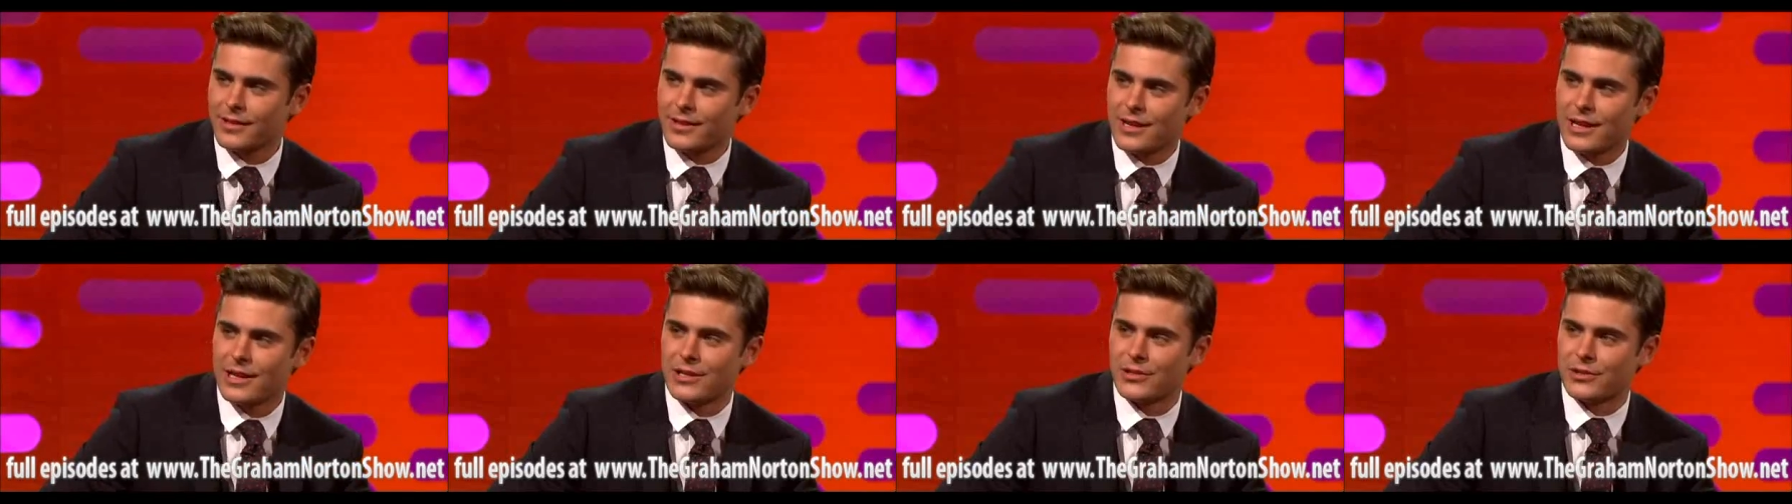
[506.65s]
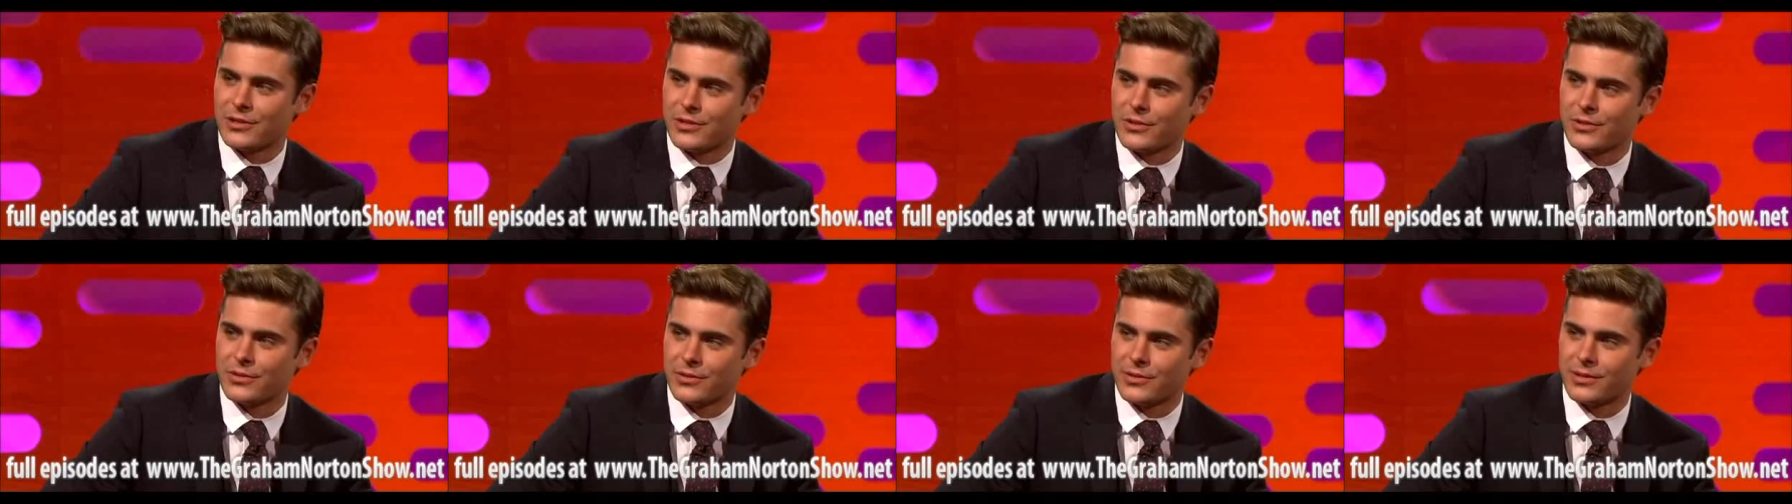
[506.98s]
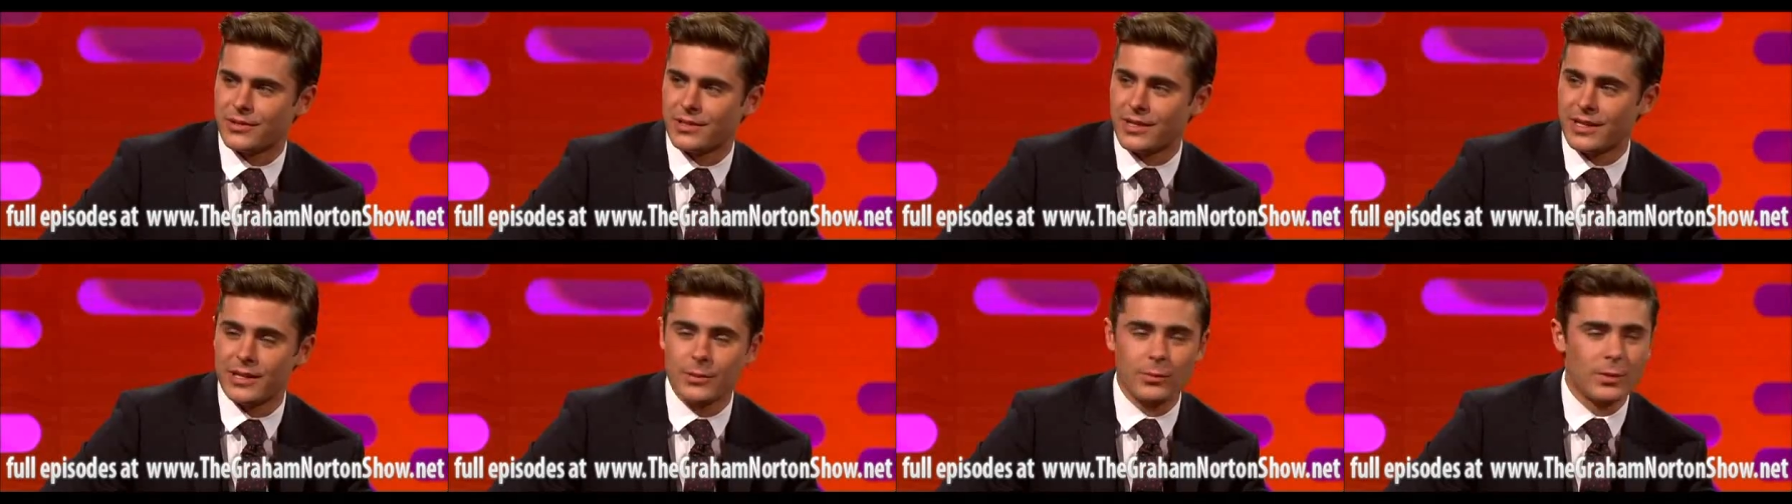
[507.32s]

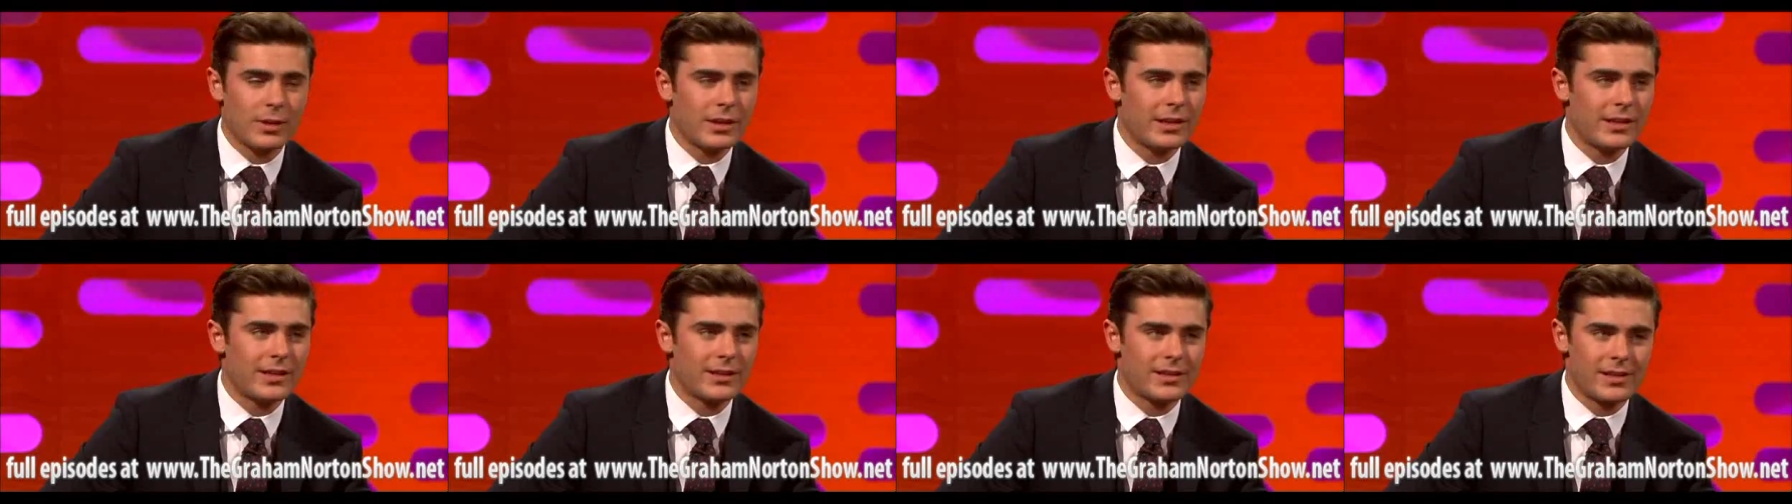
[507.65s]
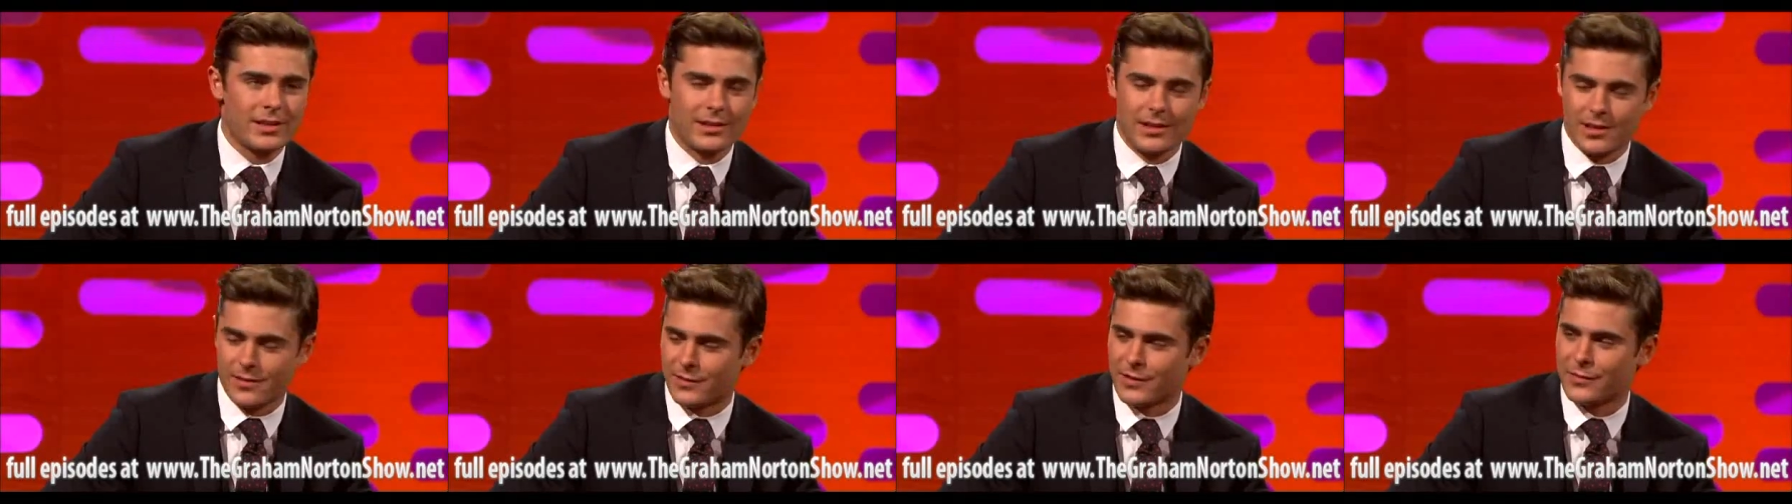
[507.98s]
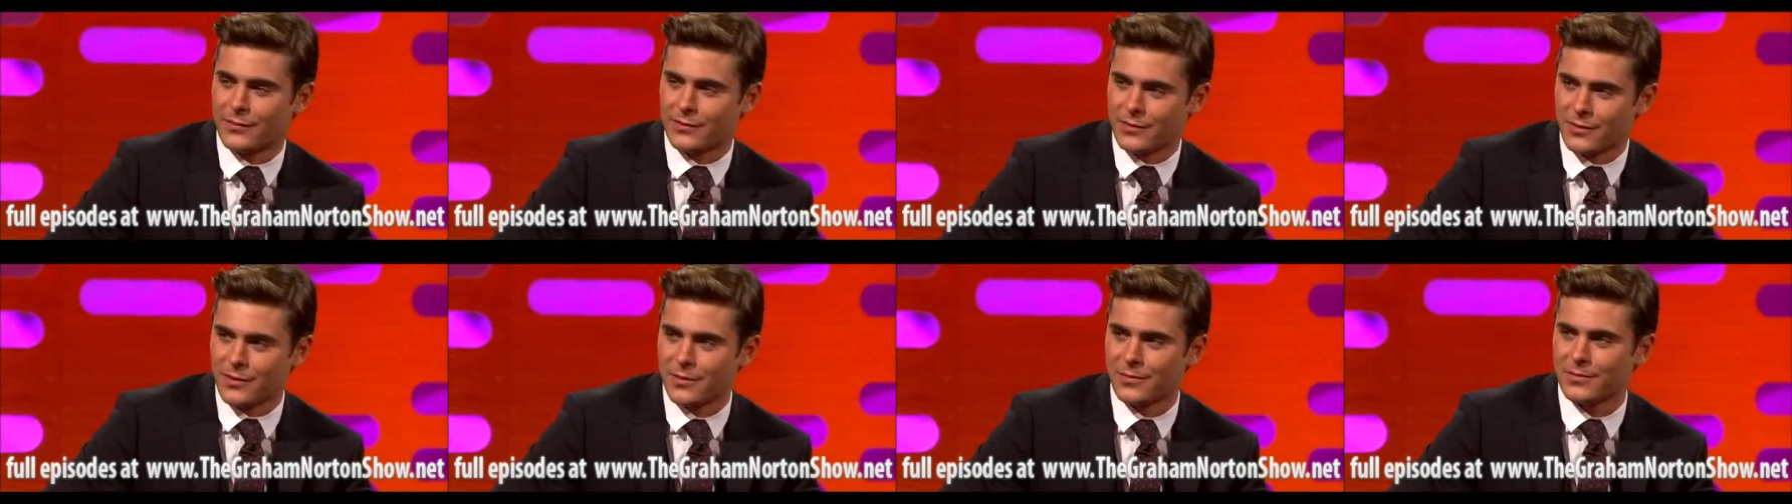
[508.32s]
ensues. It really is a lovely
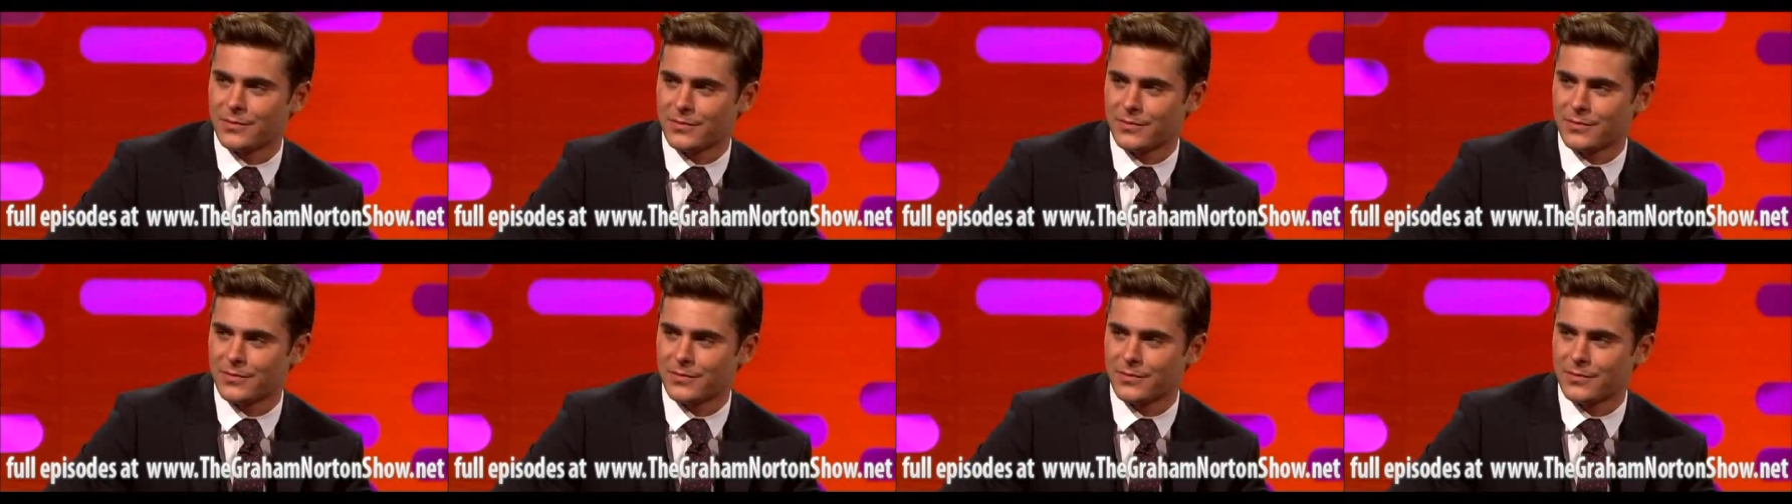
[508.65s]
film.